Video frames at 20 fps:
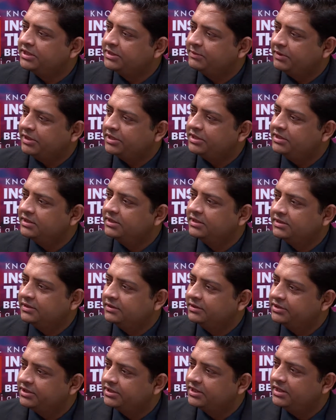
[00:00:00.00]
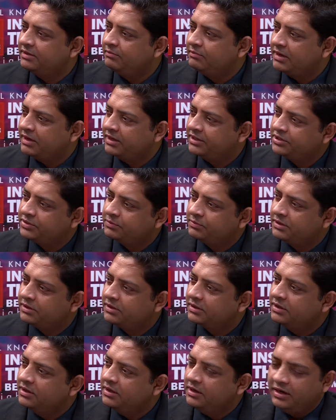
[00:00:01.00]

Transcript: especially the surgical management.